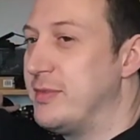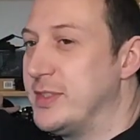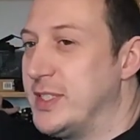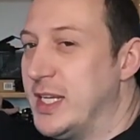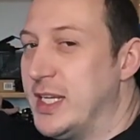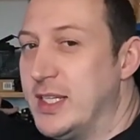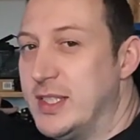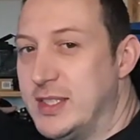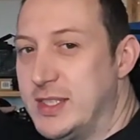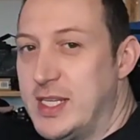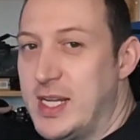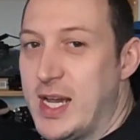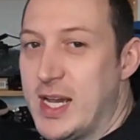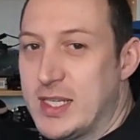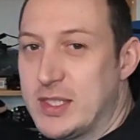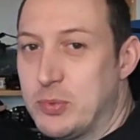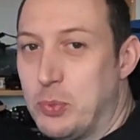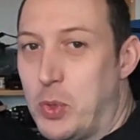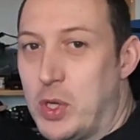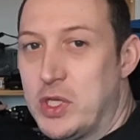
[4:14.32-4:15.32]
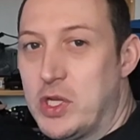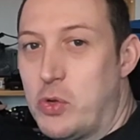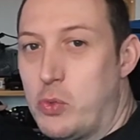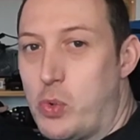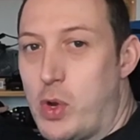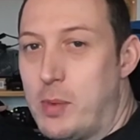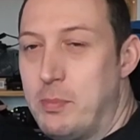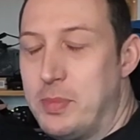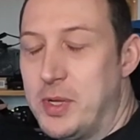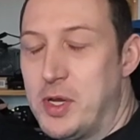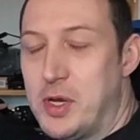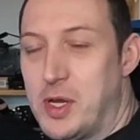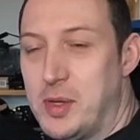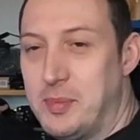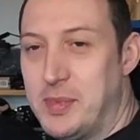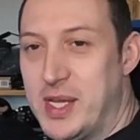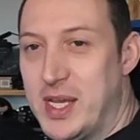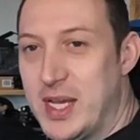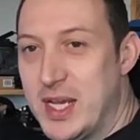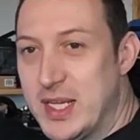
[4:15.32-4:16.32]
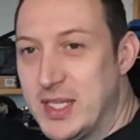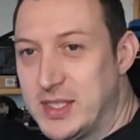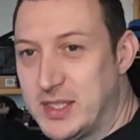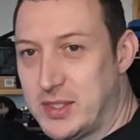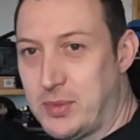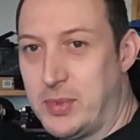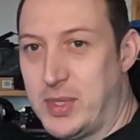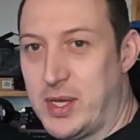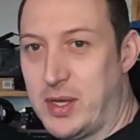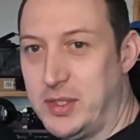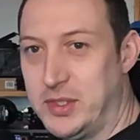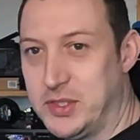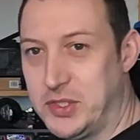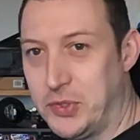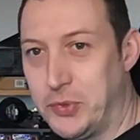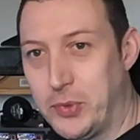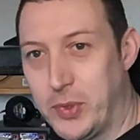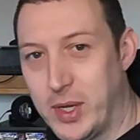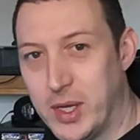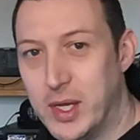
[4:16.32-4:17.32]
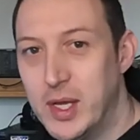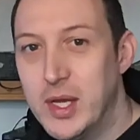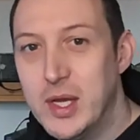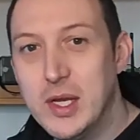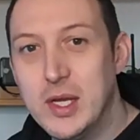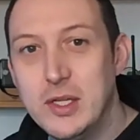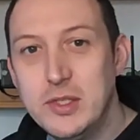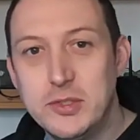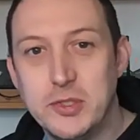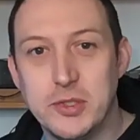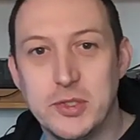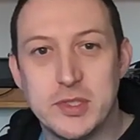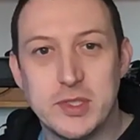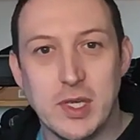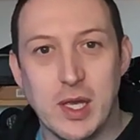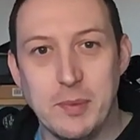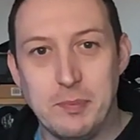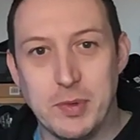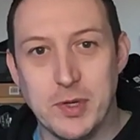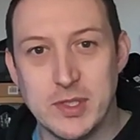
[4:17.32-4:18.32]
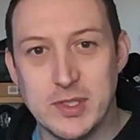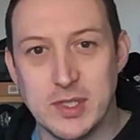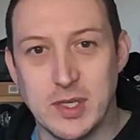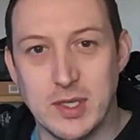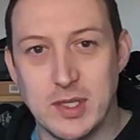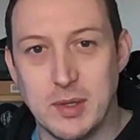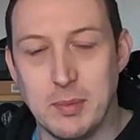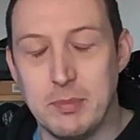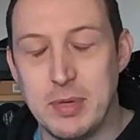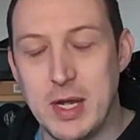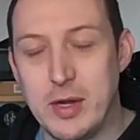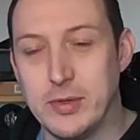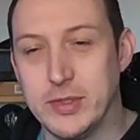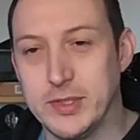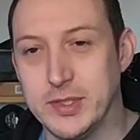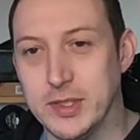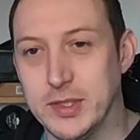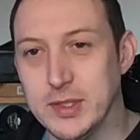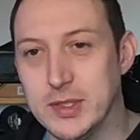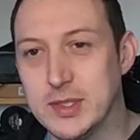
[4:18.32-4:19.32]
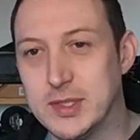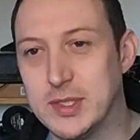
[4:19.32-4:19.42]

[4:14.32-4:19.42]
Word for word: FTDX 101 behind me here. So we're going to uh, do a side-by-side -side comparison.